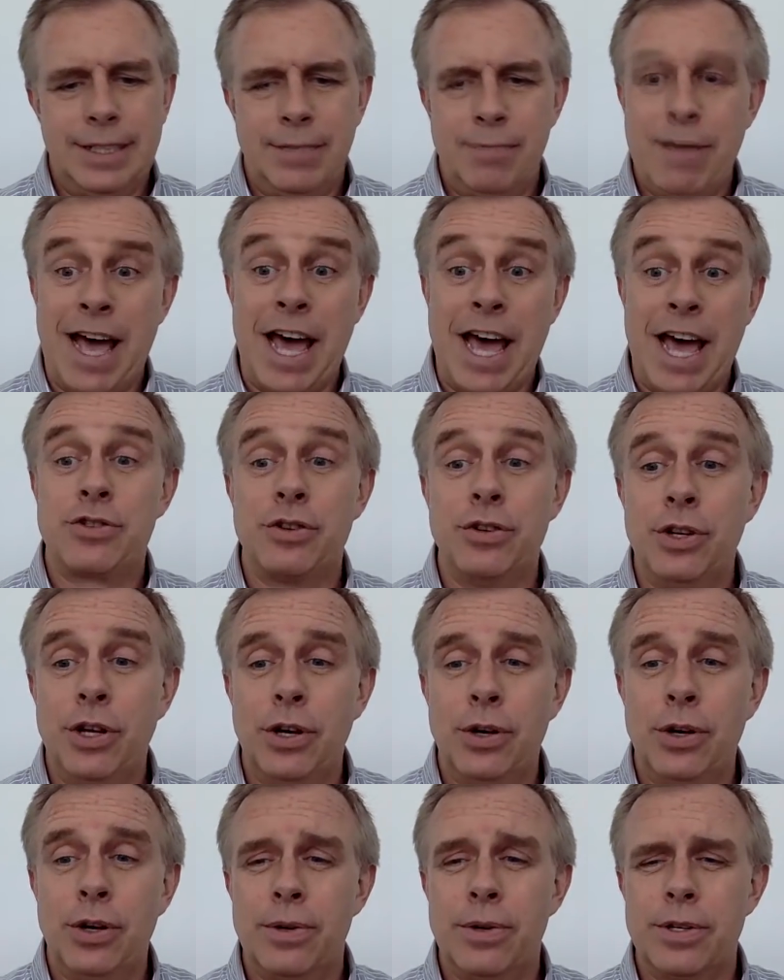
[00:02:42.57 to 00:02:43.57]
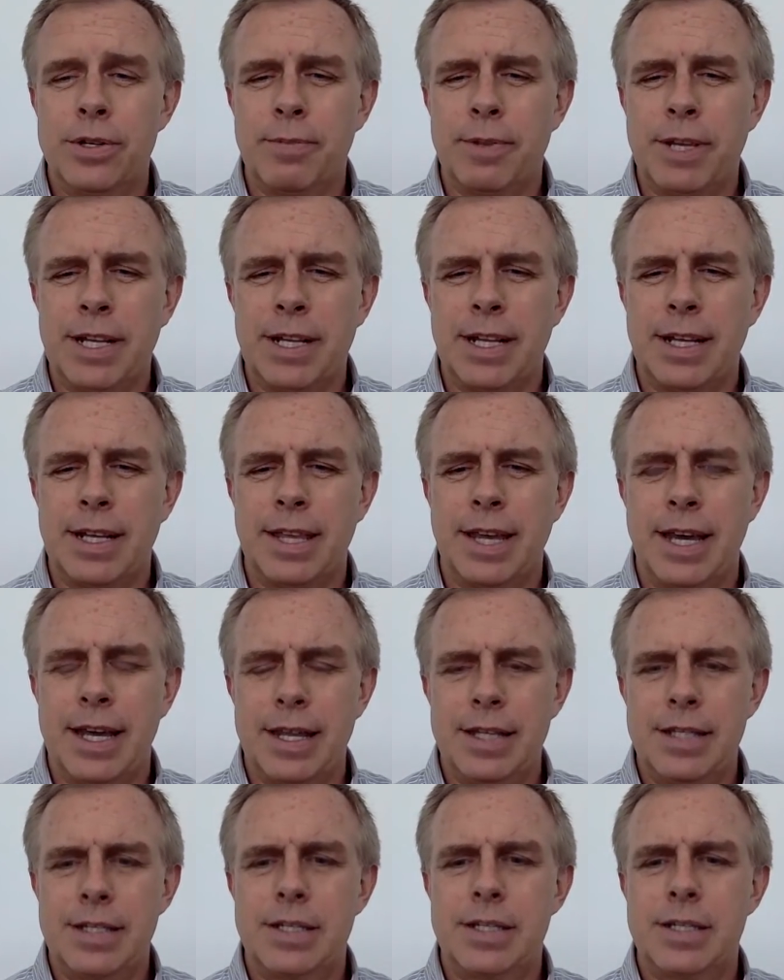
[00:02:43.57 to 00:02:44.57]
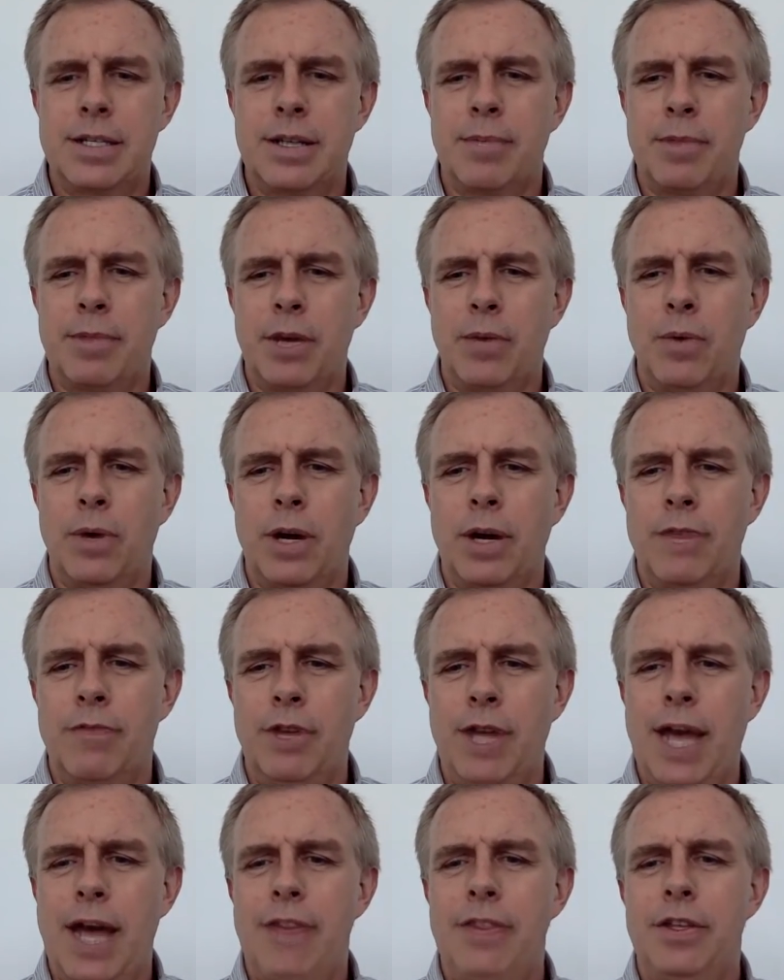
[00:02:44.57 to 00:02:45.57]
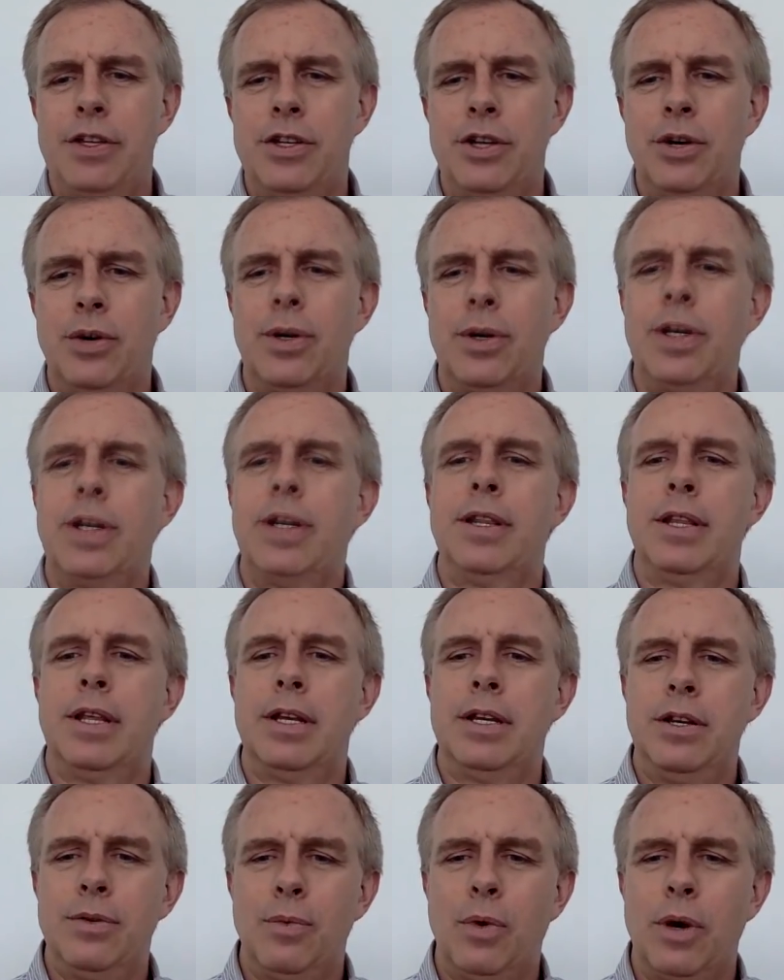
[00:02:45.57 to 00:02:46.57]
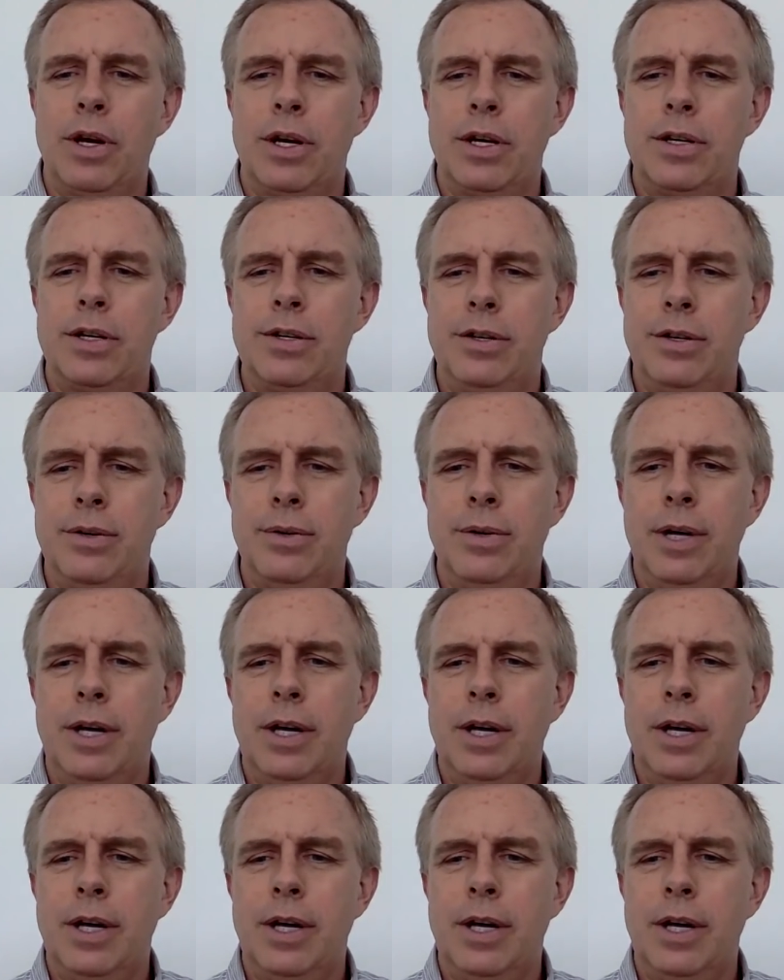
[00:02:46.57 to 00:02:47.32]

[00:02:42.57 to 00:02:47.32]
master node or something like that. This is something where if you had the token and then you wanted to